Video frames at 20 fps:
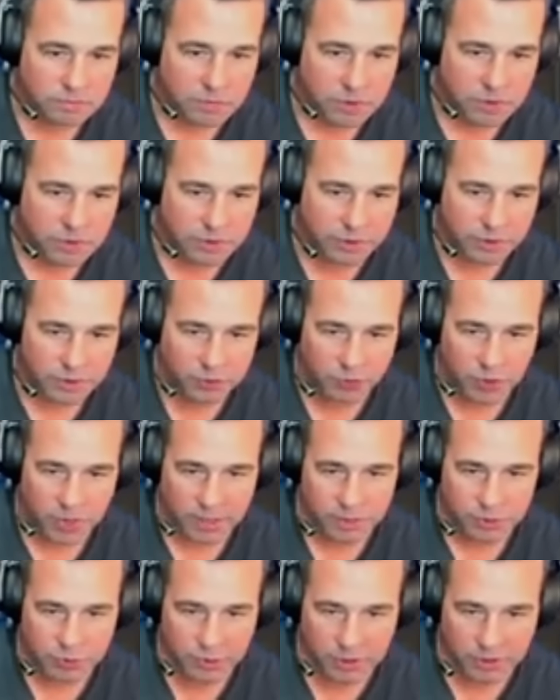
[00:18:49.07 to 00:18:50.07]
There's
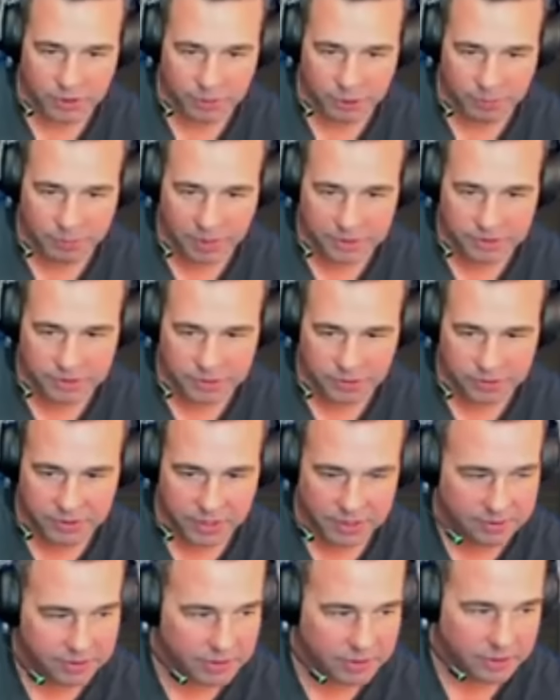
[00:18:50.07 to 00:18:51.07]
Roswell, New Mexico
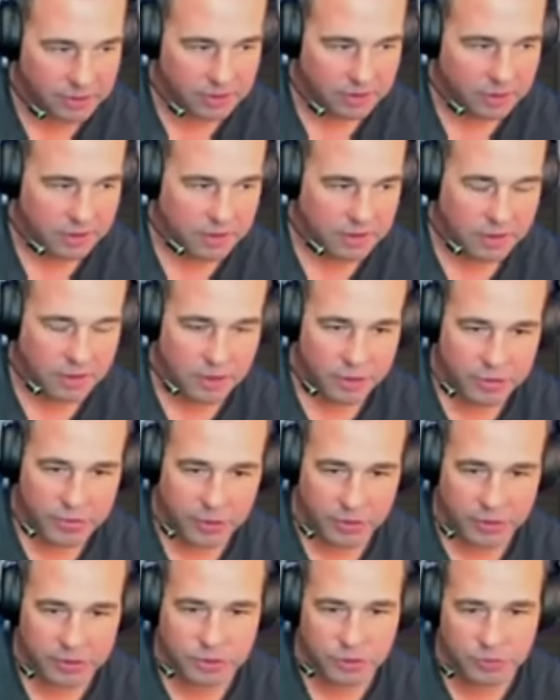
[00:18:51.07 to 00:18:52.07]
down there.
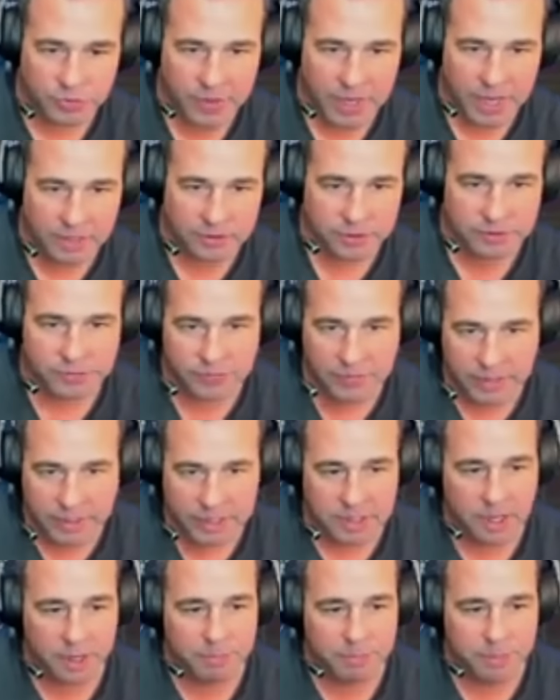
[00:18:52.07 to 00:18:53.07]
32,000 feet
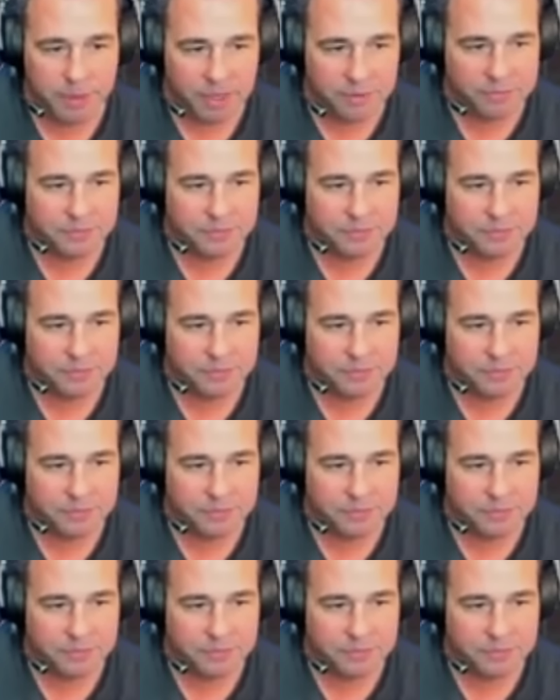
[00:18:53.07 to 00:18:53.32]
above